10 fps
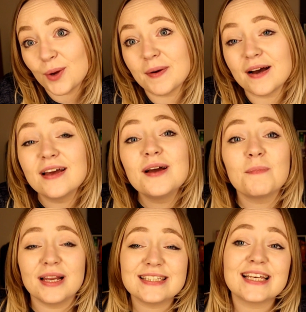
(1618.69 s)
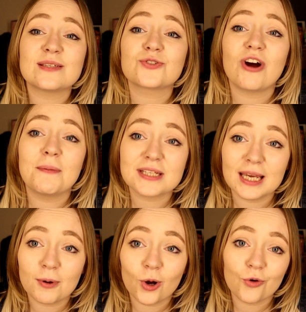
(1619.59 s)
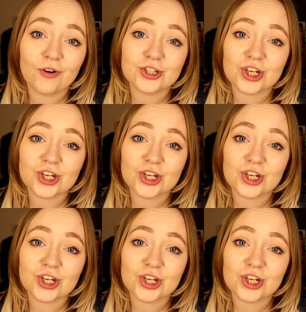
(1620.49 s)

but please hit subscribe to keep along with our